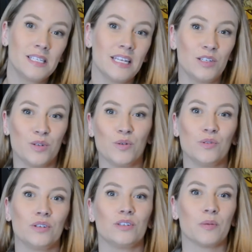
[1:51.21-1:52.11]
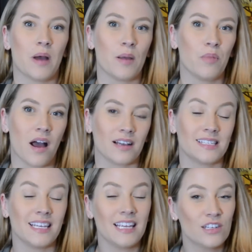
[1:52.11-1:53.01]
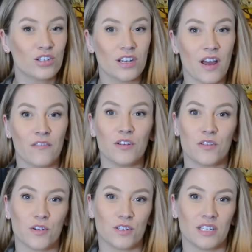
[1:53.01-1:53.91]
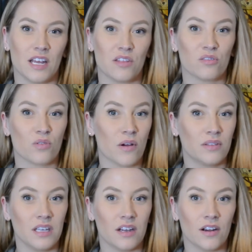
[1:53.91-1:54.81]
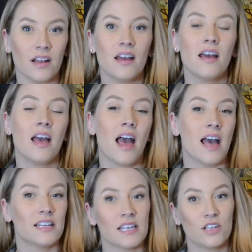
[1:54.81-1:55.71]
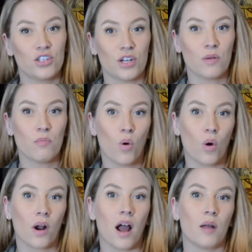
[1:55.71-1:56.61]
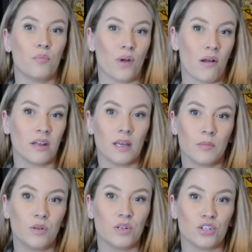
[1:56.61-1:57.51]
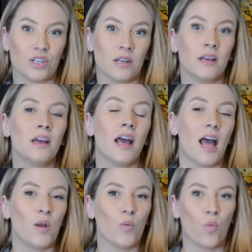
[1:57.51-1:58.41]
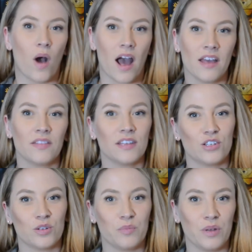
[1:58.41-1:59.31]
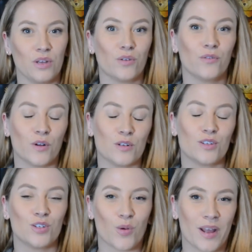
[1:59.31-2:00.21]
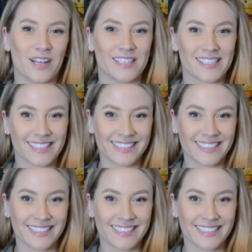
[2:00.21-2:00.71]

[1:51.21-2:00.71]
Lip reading: stay tuned to my blogs each and every Thursday throughout the year as I share more on Browning ammunition and why they should be your first choice.